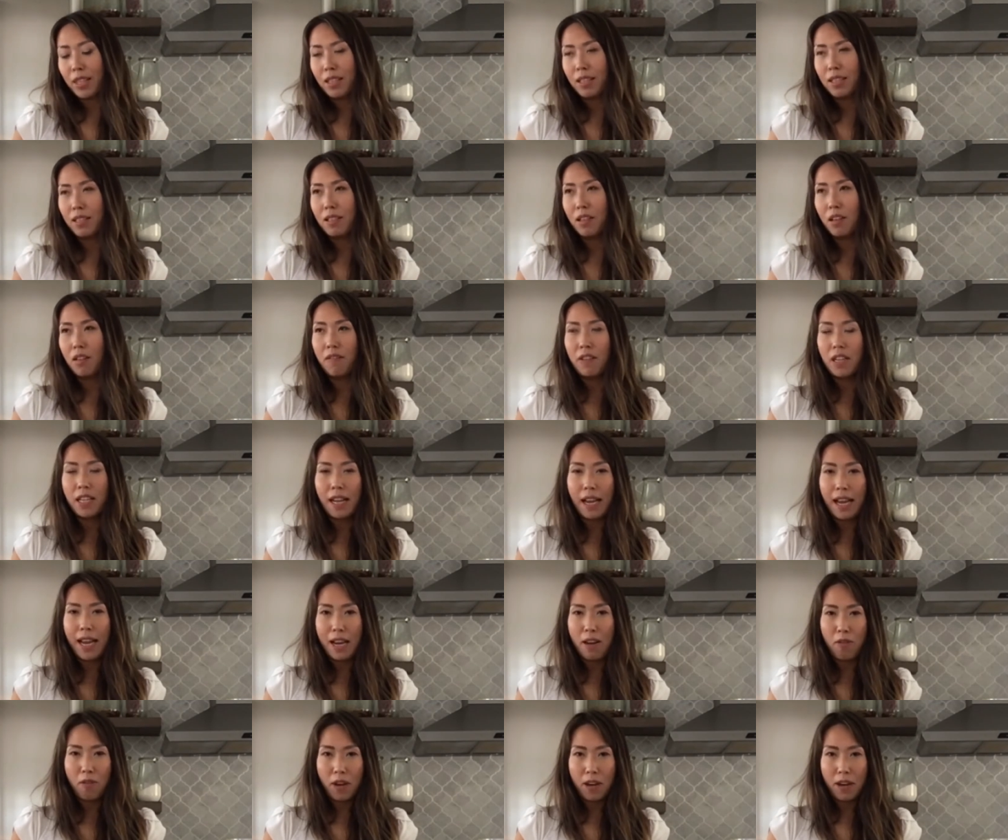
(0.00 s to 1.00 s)

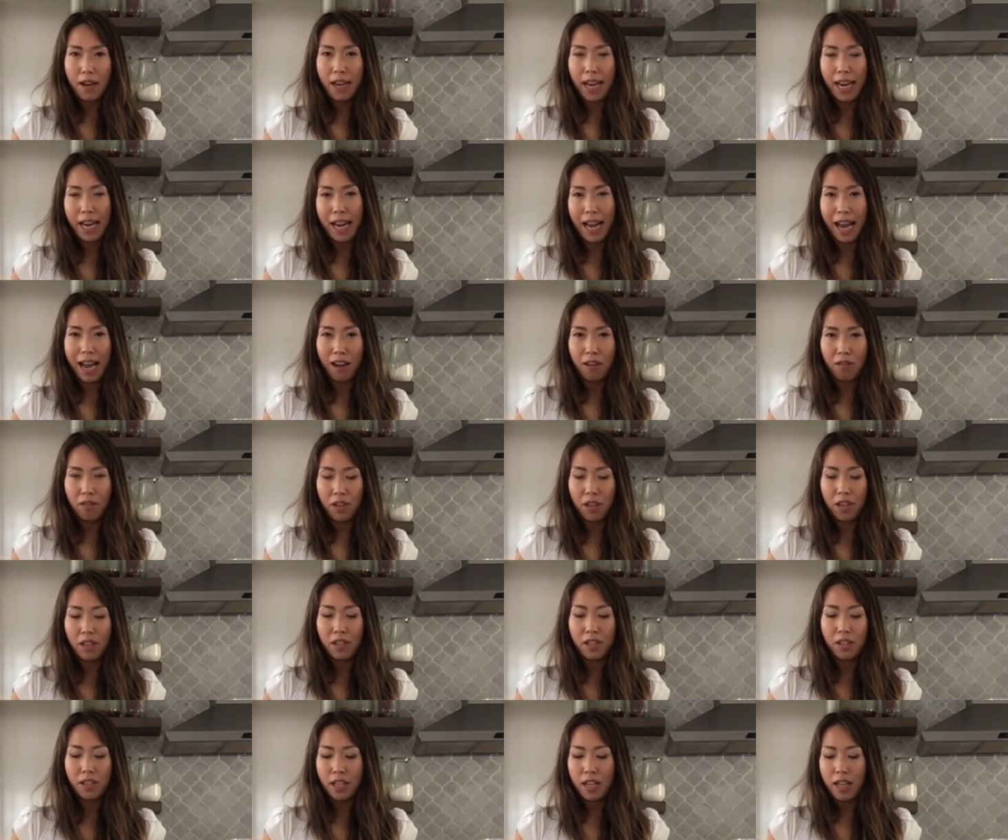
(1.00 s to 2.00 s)
overnight or 8
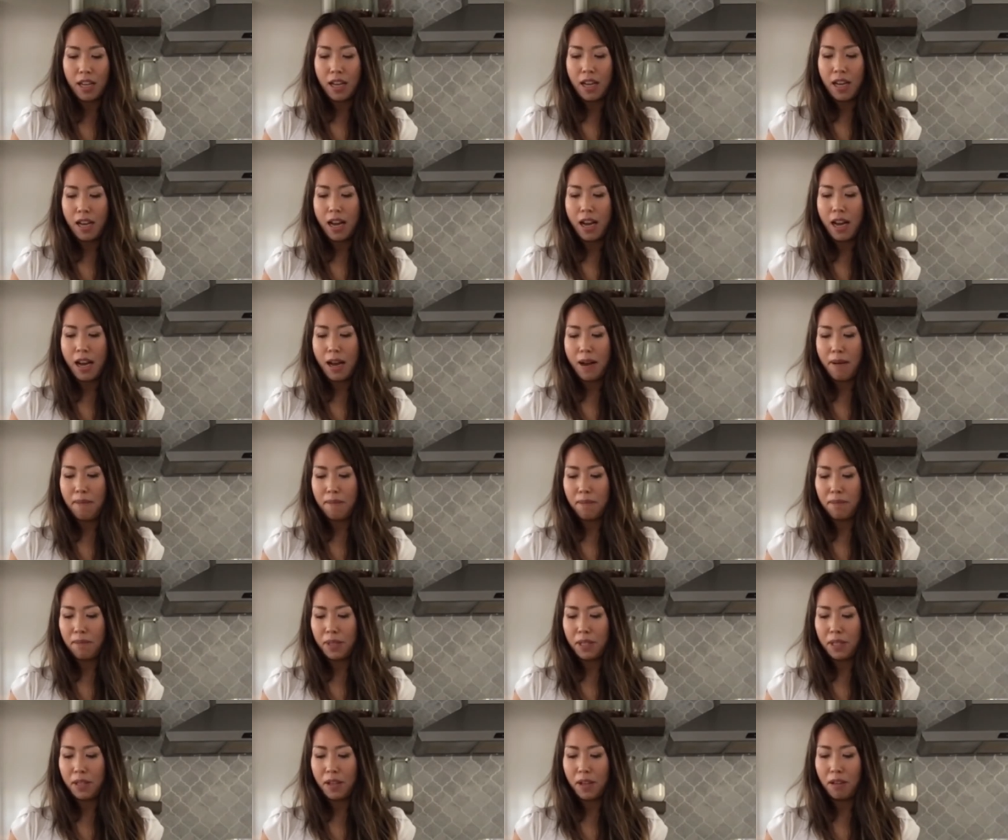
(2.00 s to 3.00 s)
hours.
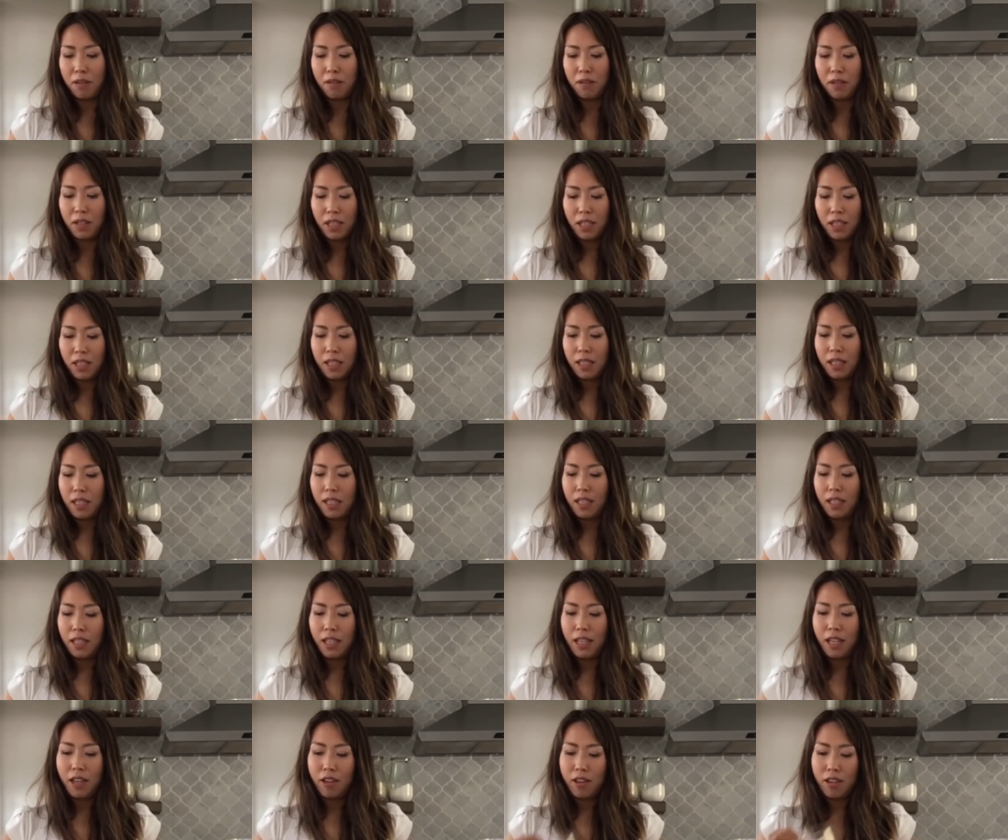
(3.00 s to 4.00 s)
So
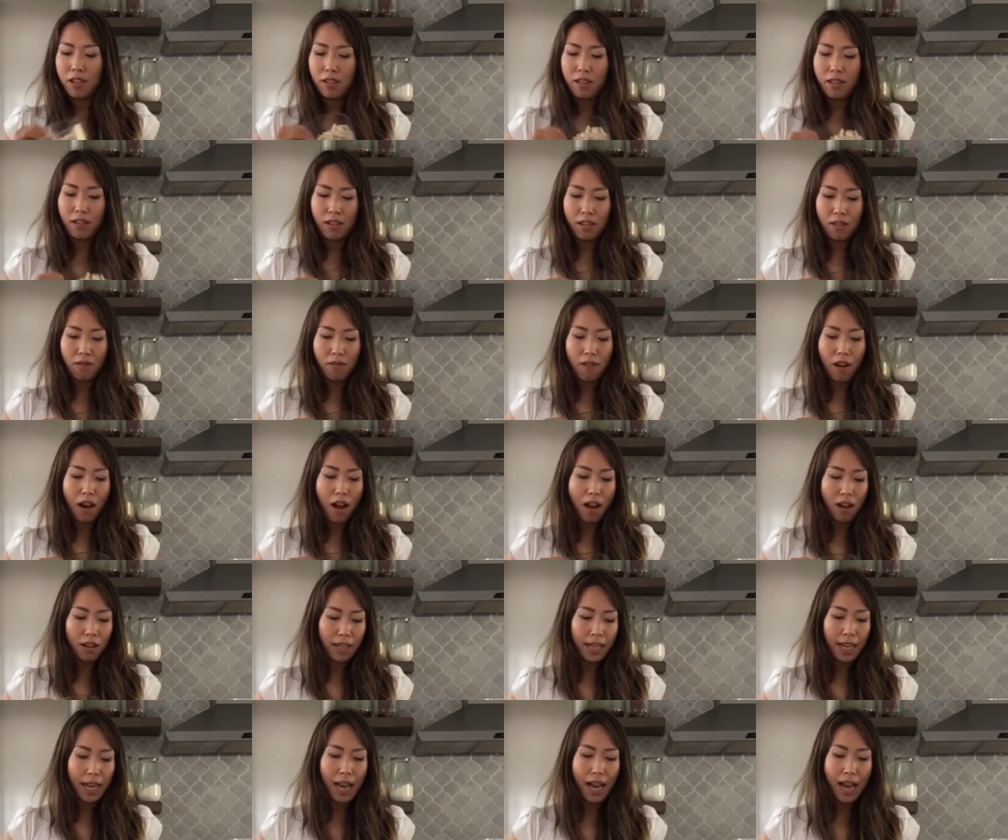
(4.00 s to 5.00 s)
here's the raw
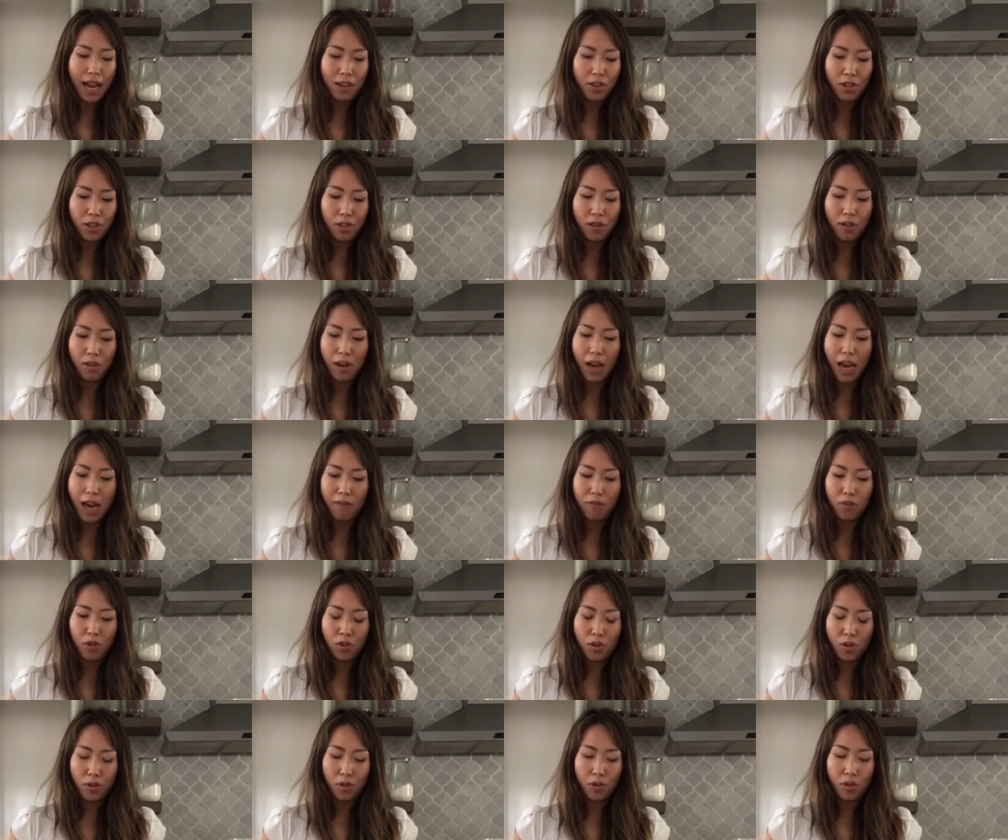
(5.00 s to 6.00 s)
cashew
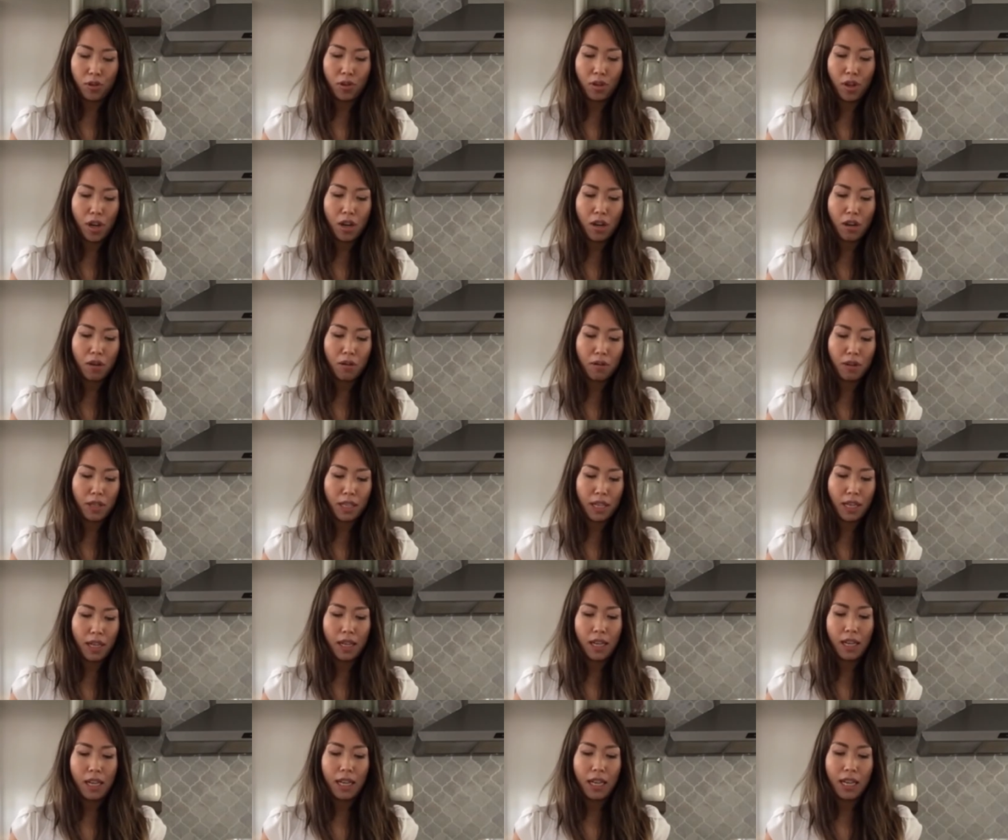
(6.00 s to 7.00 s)
after soaked,
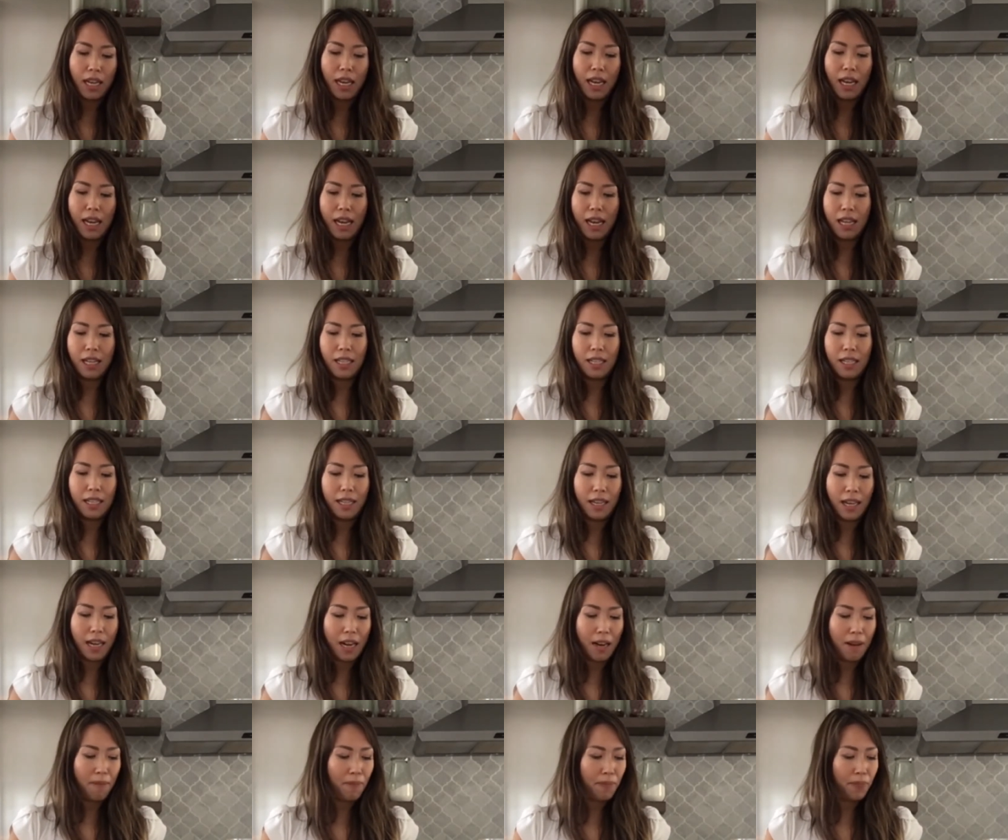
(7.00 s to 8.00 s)
and
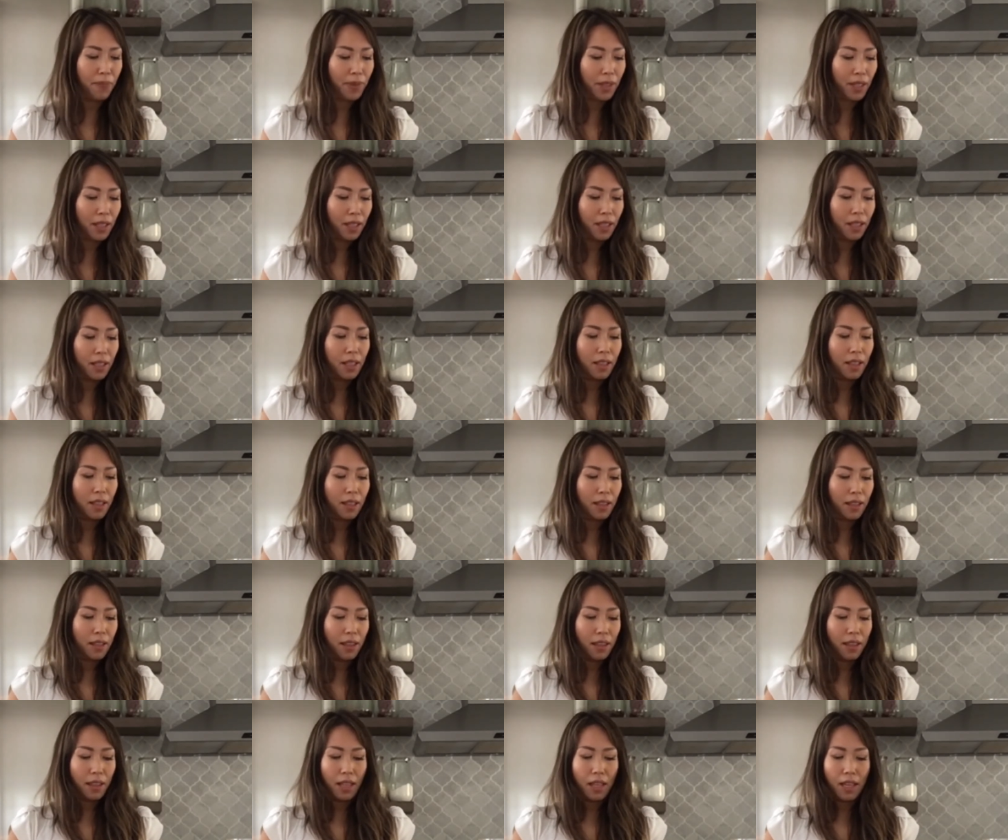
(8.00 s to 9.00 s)

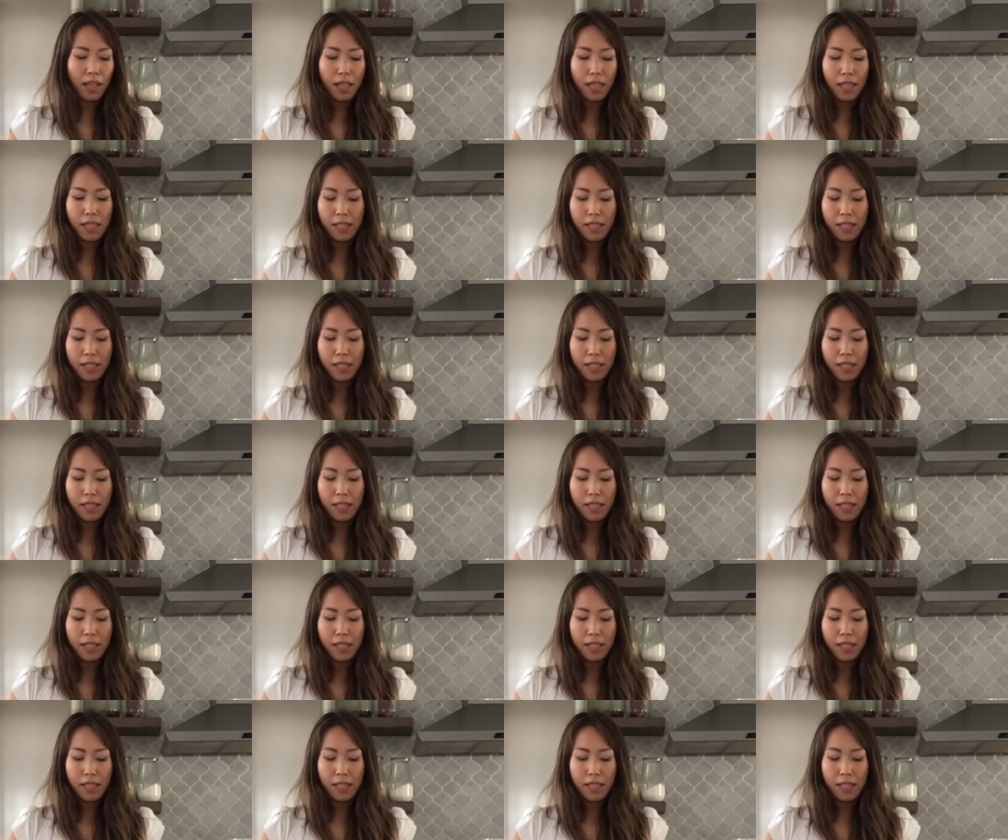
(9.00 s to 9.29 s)
these